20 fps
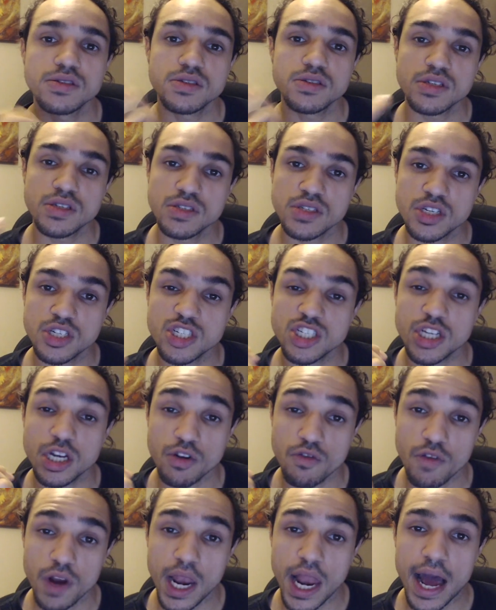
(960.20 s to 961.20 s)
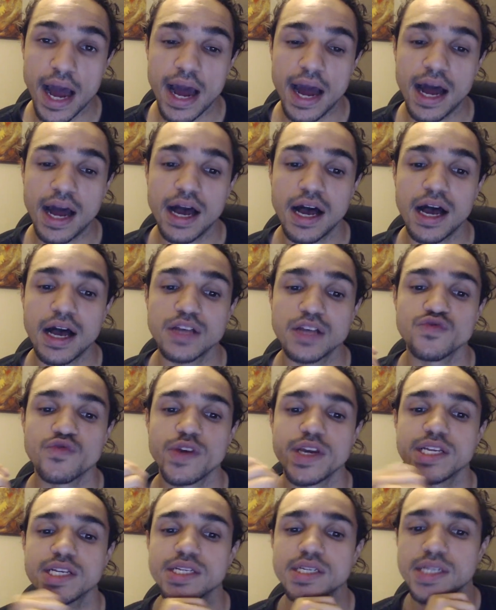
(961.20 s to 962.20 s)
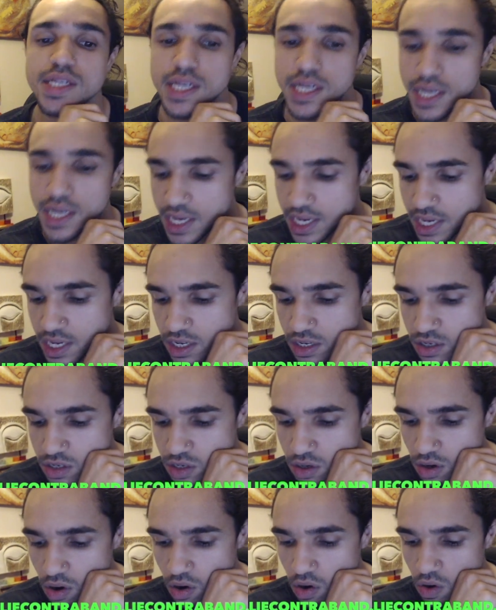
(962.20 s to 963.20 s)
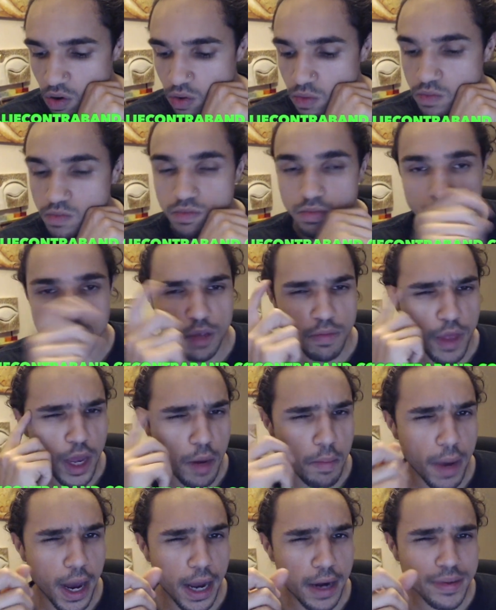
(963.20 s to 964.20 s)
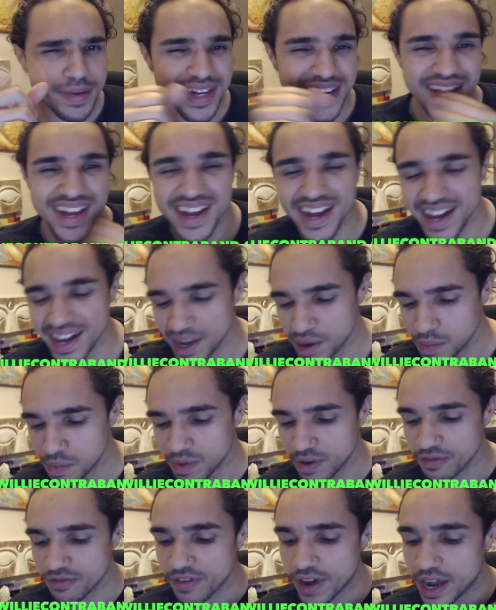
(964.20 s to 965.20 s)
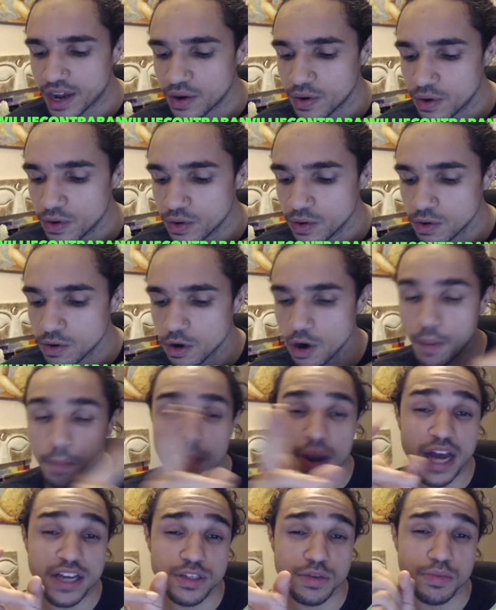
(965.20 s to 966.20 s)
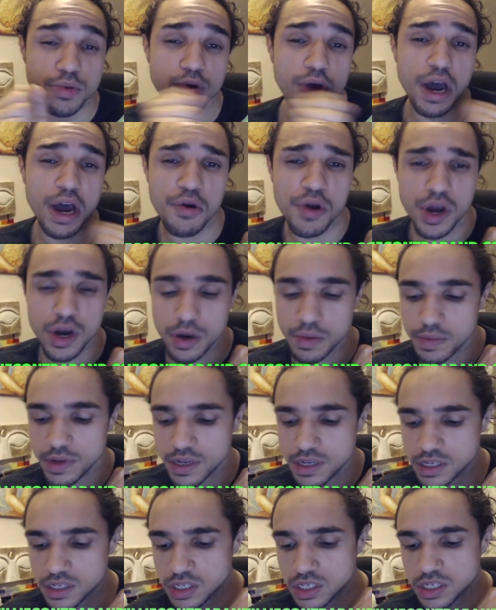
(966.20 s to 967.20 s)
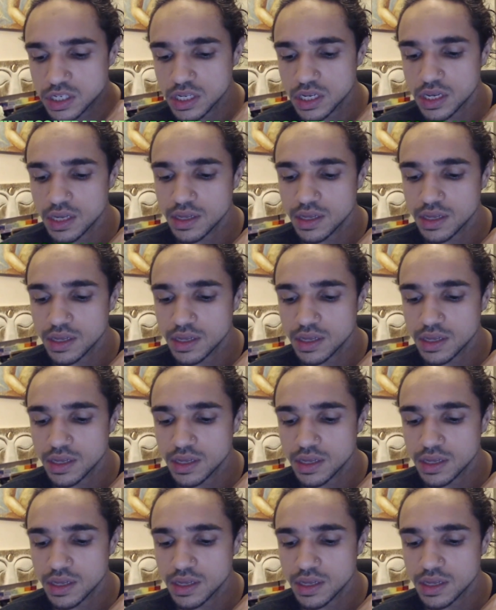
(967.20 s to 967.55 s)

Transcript: this is a generalized reading, so keep that in mind. But final or possible outcome is